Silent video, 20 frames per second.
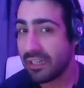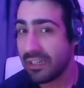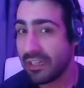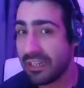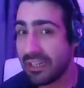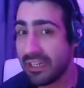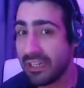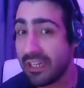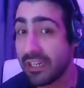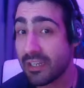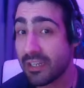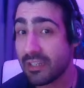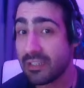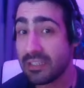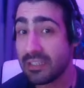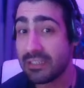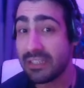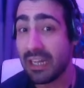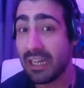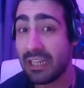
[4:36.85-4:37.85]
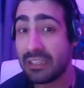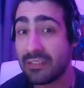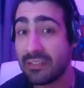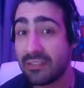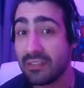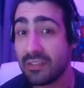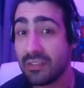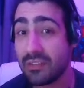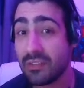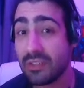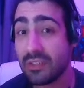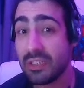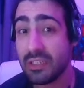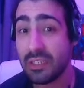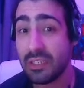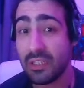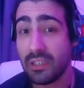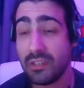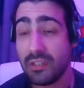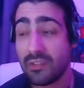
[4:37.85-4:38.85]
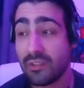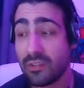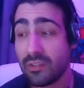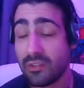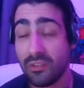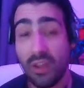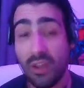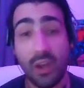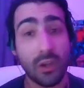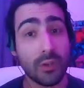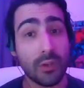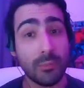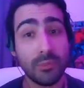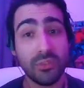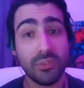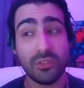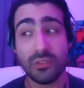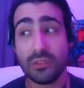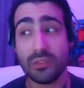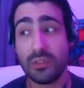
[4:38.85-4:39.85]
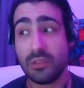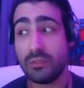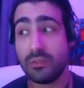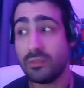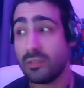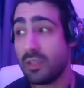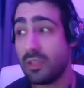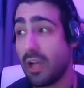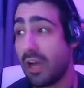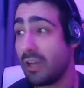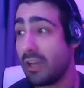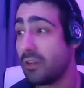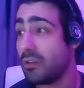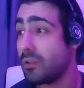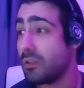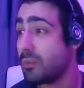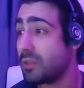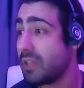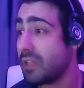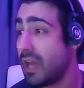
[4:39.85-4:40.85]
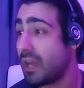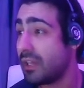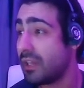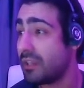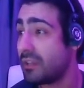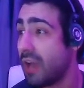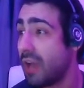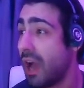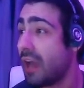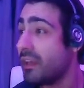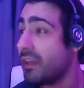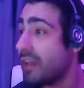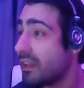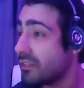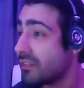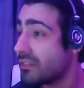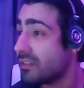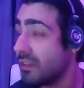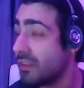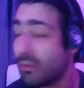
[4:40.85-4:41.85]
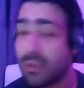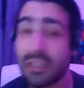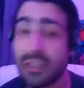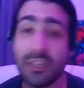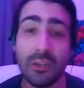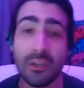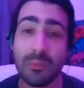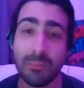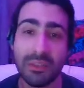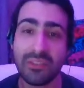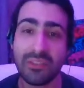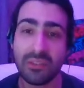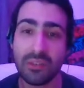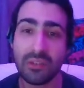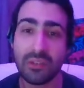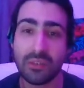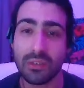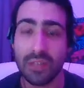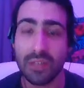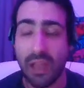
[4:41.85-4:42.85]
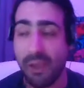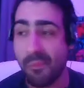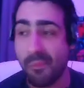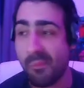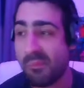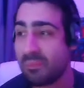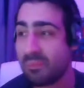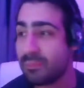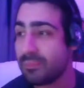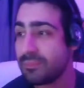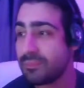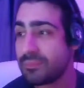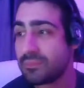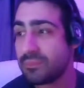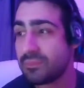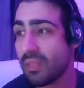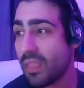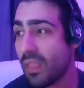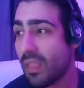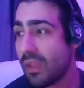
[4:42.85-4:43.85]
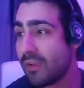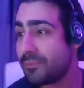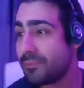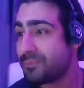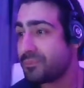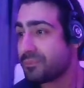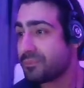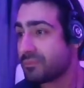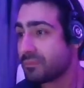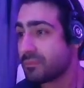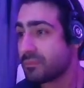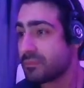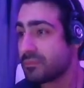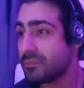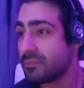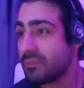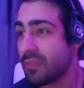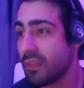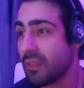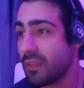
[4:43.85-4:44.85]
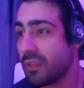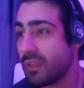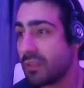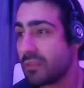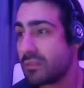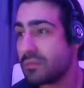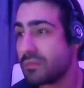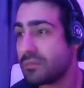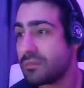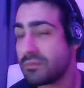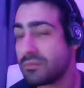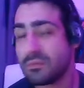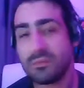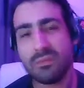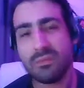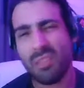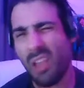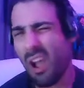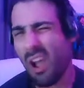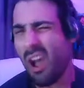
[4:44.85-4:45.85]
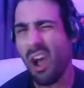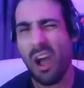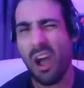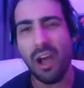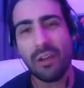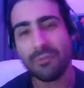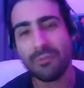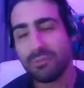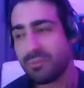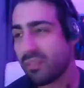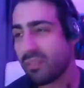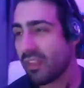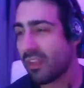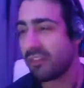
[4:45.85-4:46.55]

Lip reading: Here, Italian seasoning is herbs. I don't know what that is. Ah, yes, oregano and basil. A little too much here, and it ended up tasting a little too basily, but it's still good.